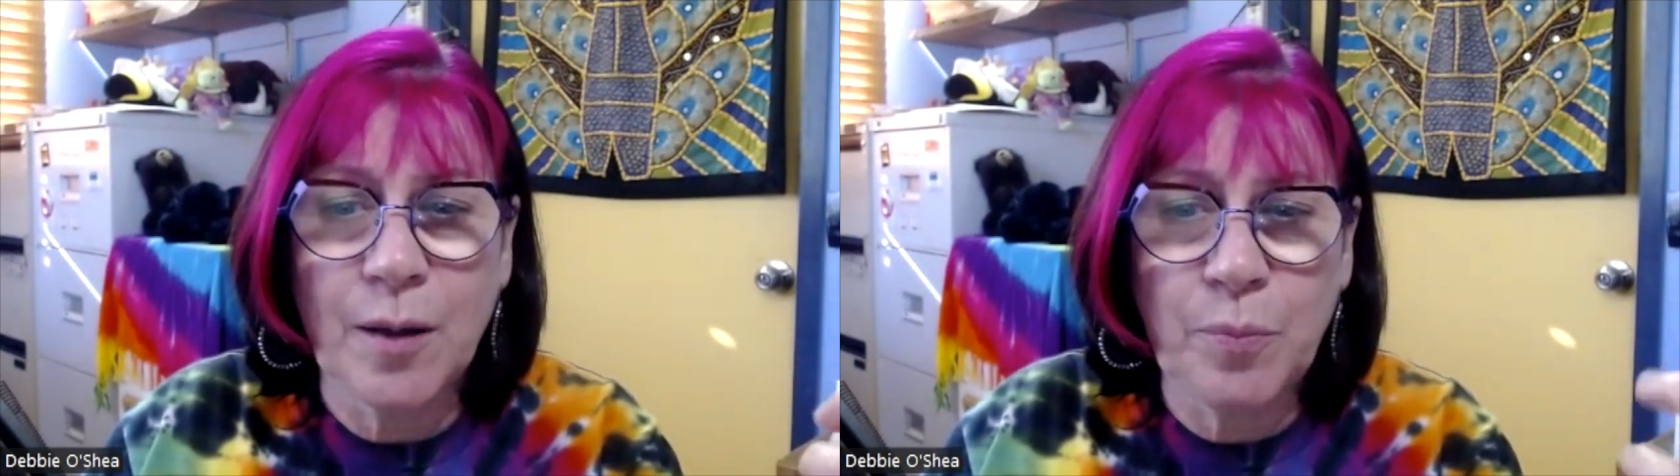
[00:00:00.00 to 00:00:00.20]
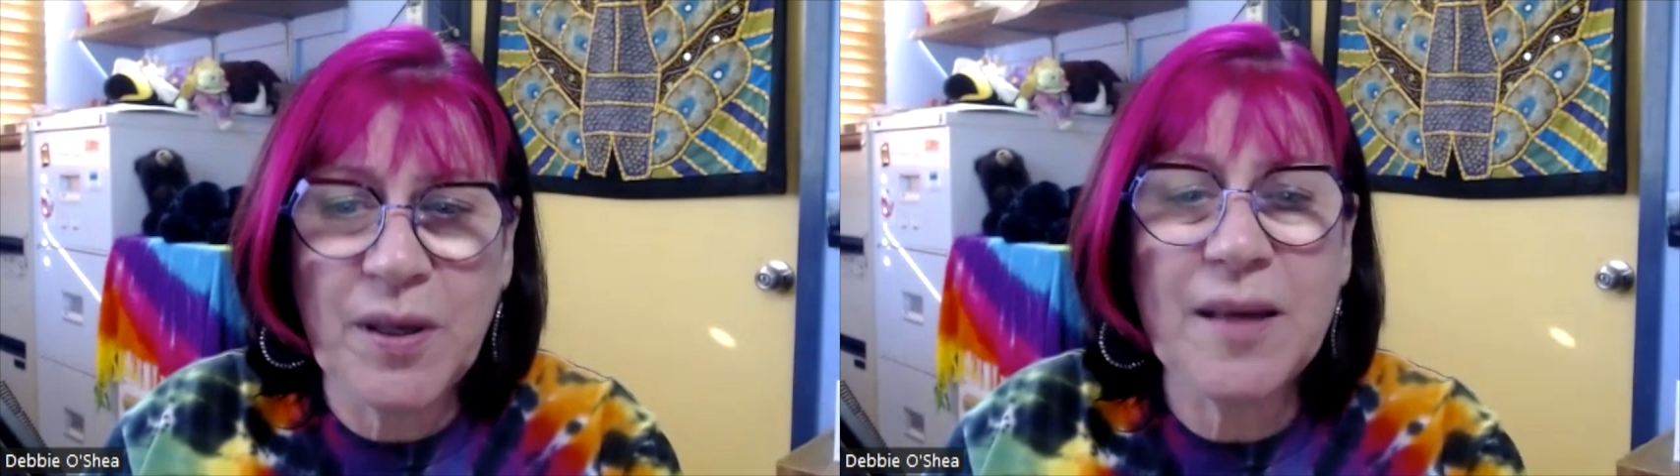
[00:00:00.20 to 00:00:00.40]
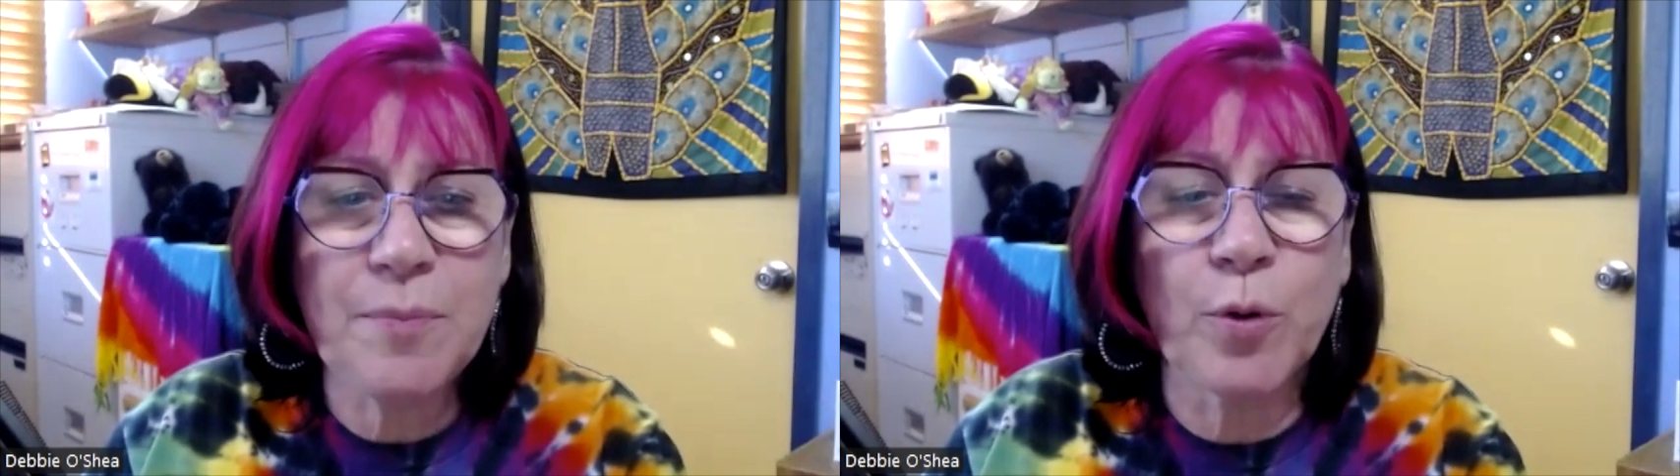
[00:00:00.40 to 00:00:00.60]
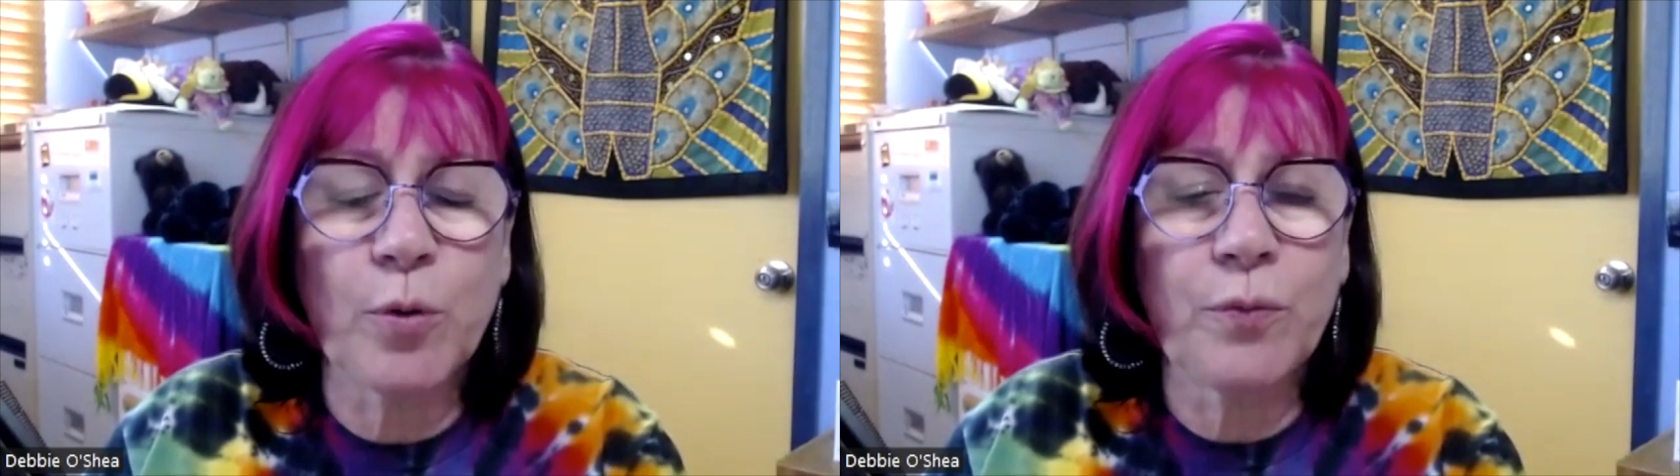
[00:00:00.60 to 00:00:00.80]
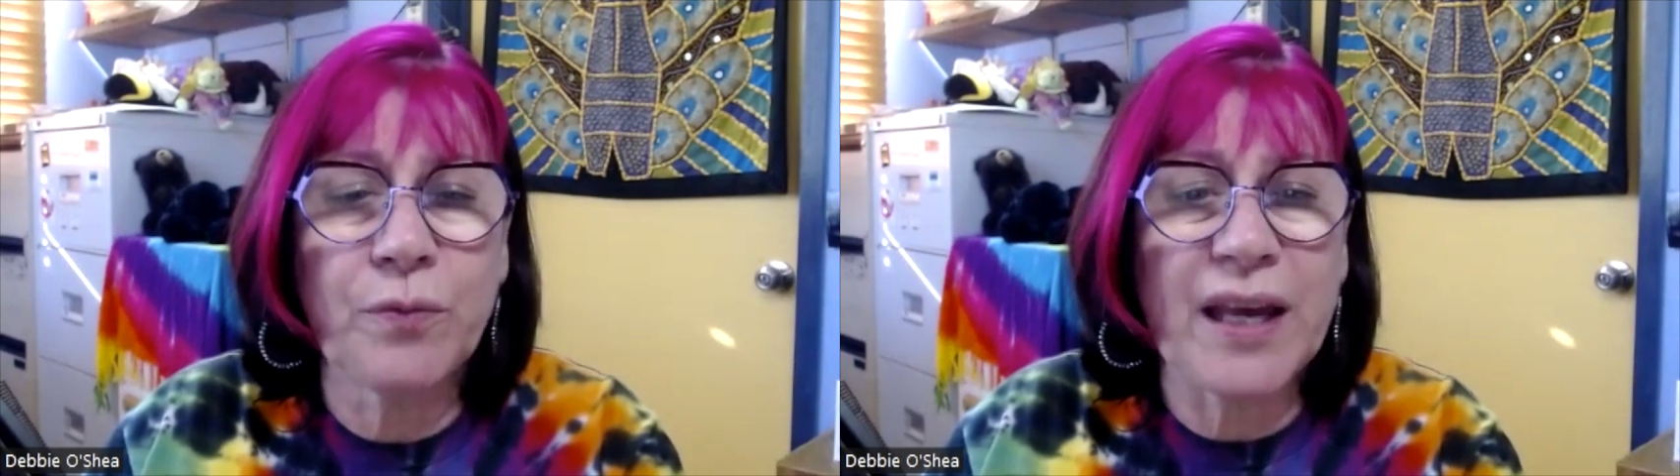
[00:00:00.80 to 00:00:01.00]

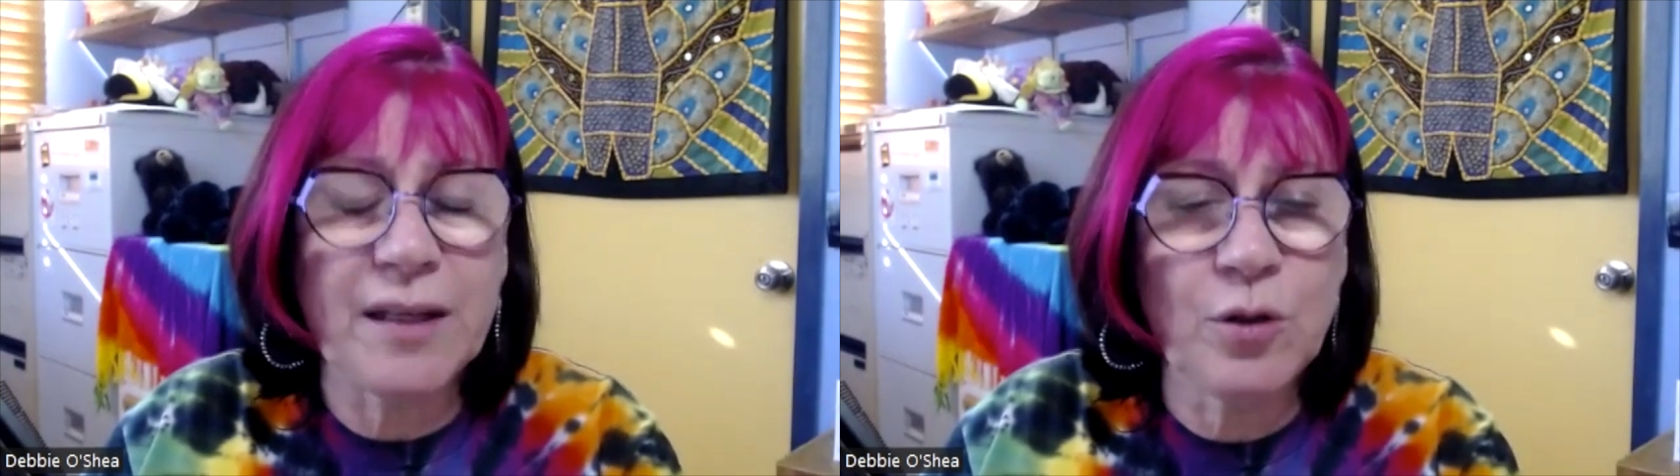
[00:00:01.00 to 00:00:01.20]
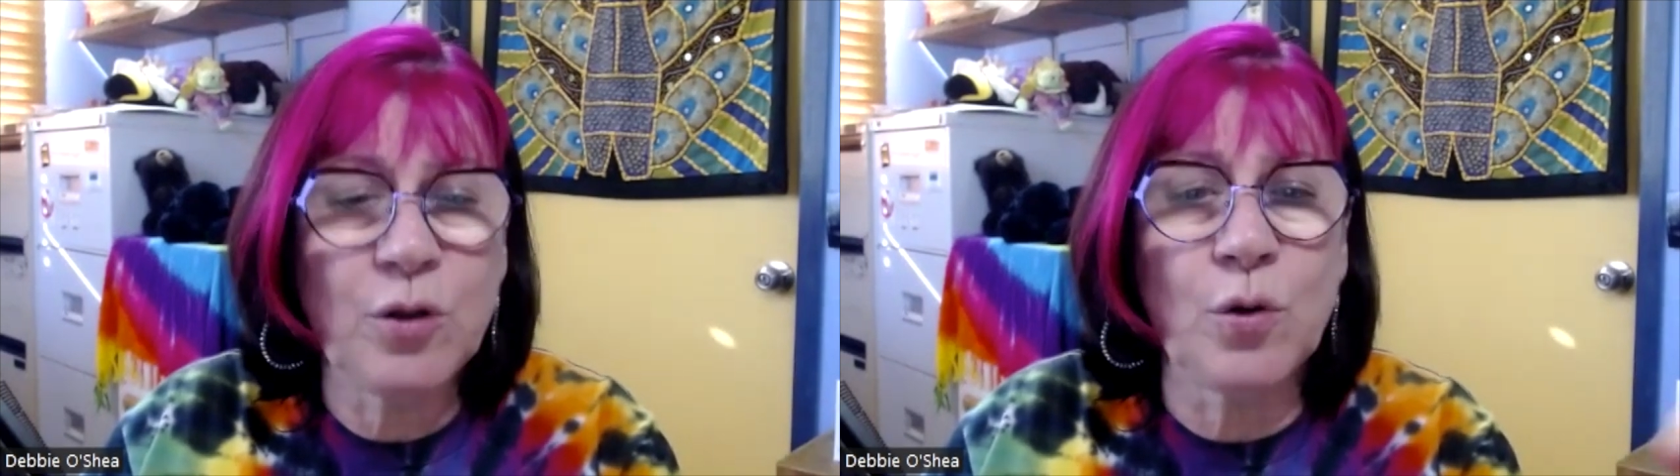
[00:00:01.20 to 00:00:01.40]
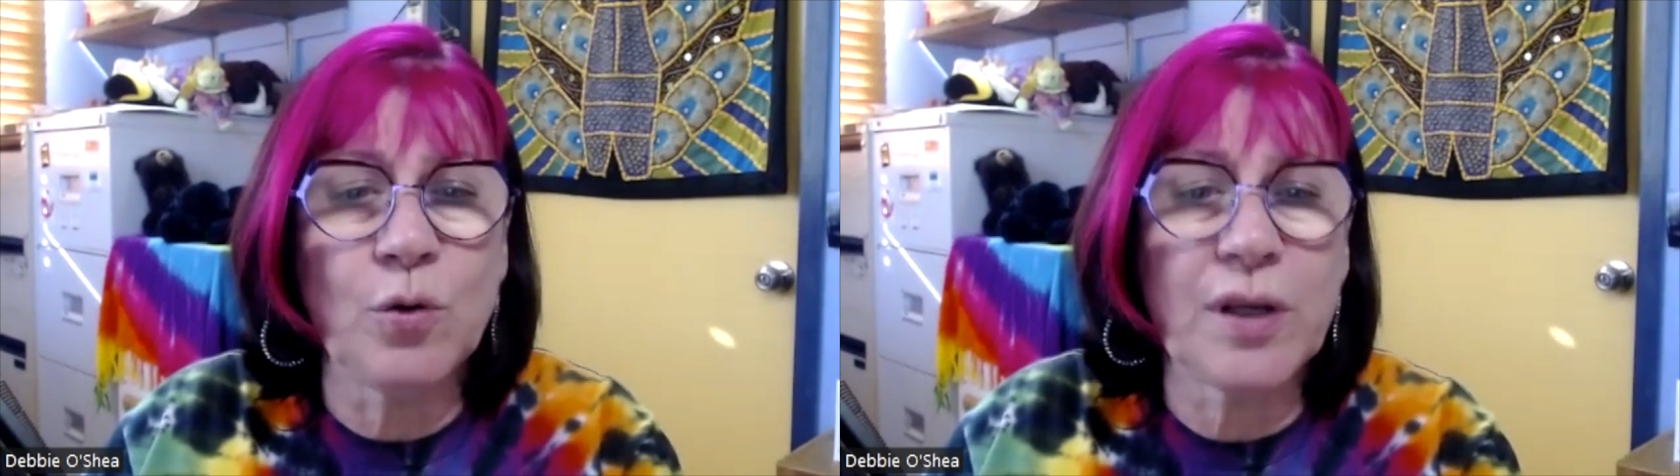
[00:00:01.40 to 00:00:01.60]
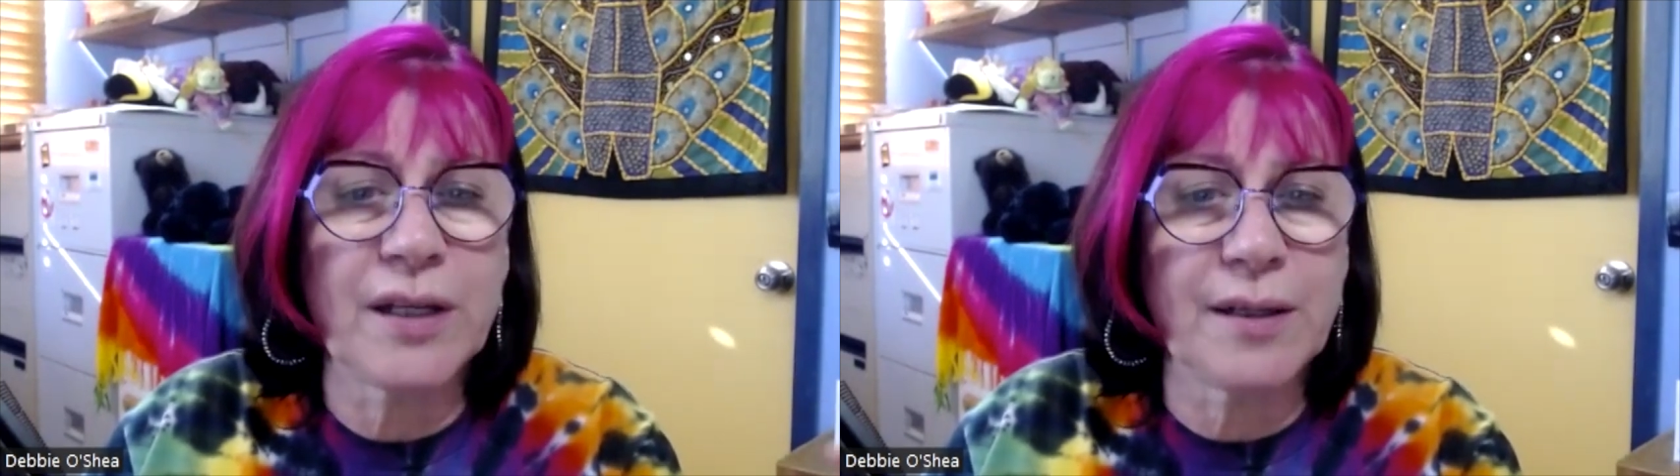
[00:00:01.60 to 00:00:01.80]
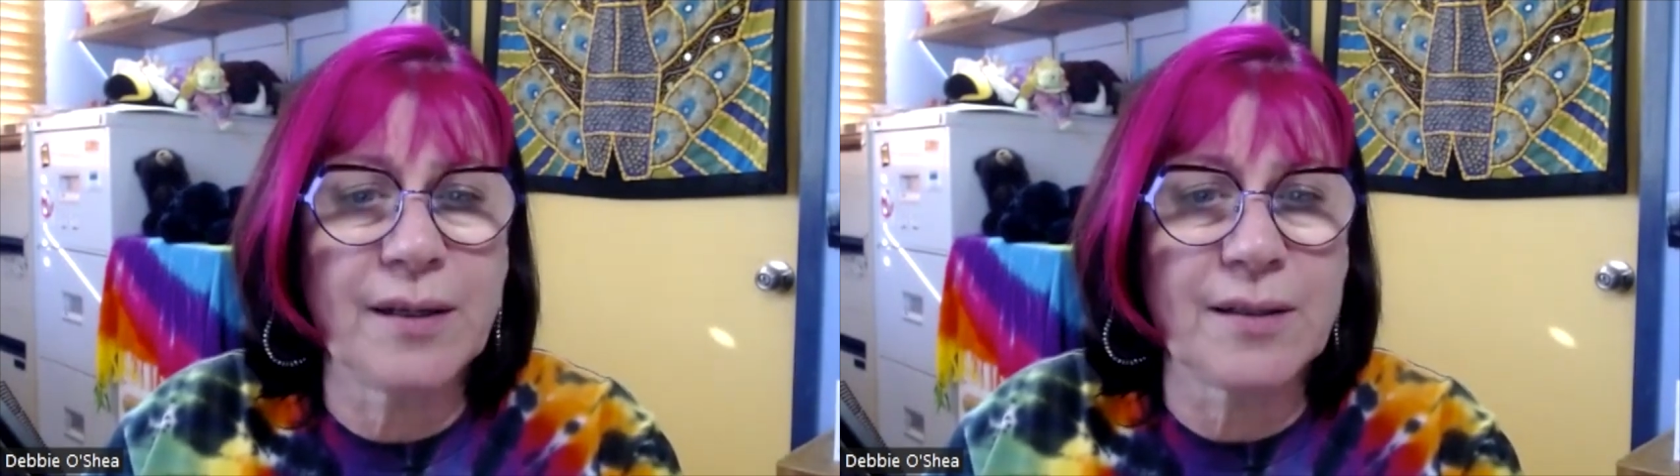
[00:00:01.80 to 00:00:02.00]
people that you
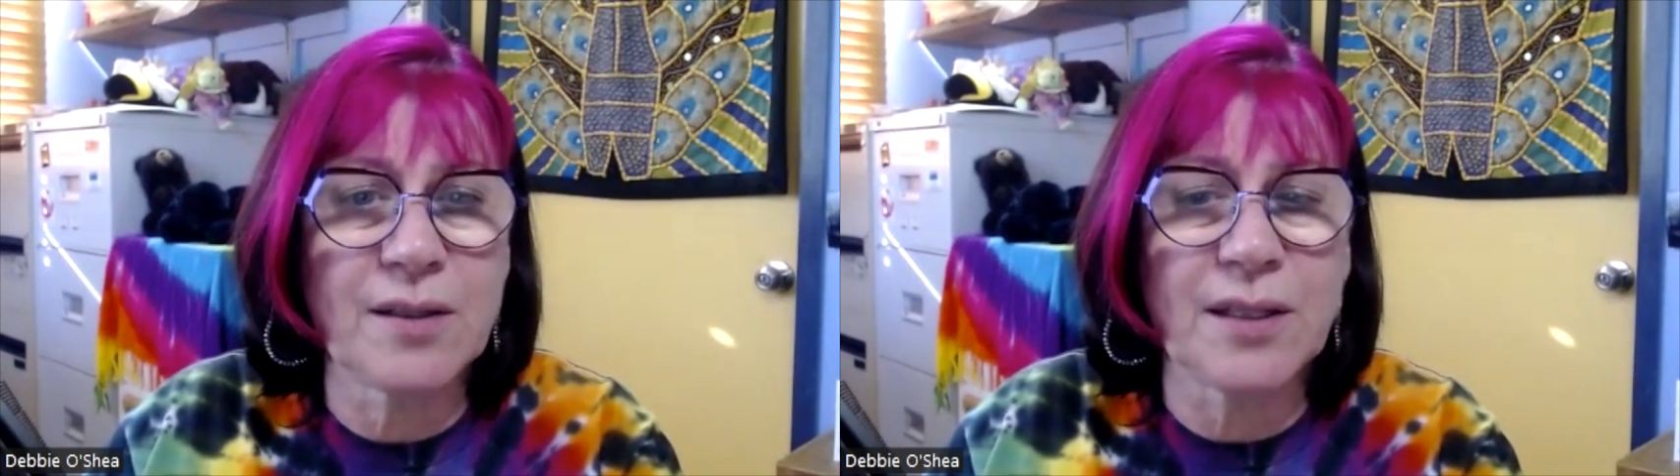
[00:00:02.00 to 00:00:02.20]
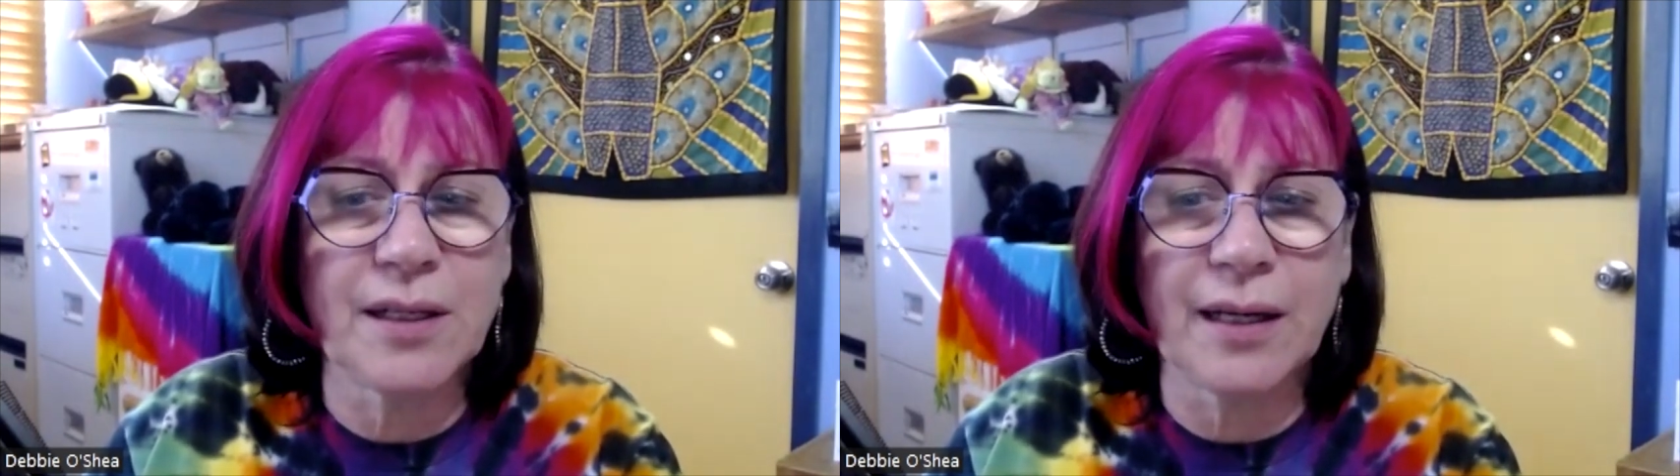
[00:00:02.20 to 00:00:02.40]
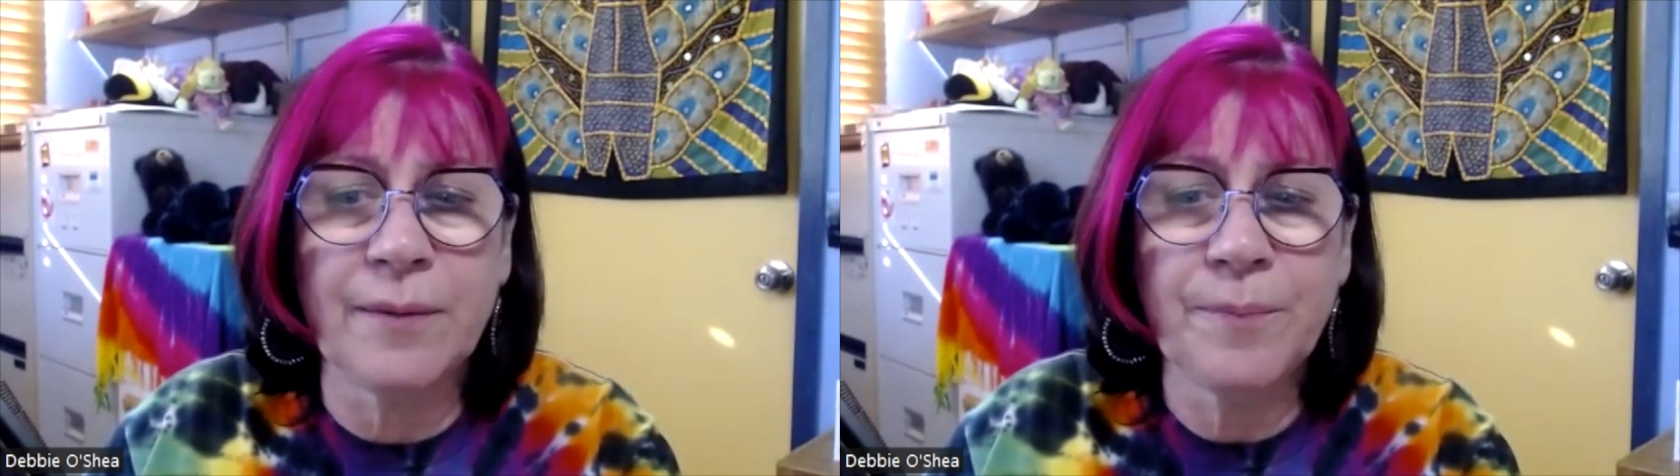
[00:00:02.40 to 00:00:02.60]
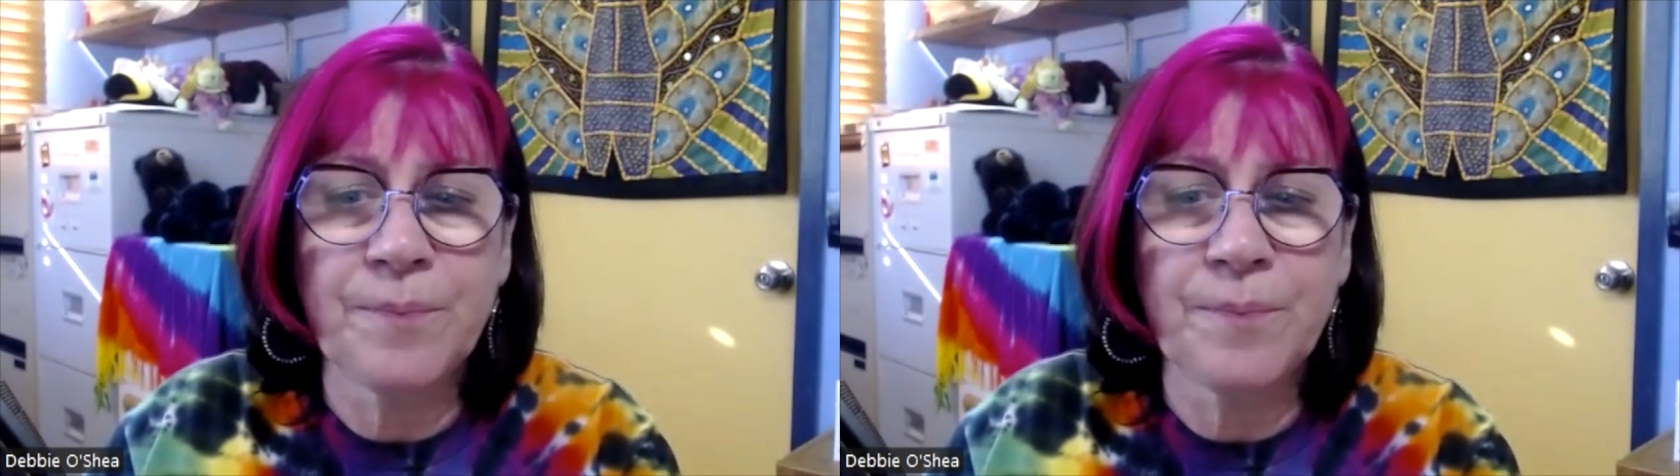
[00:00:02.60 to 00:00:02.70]
can consider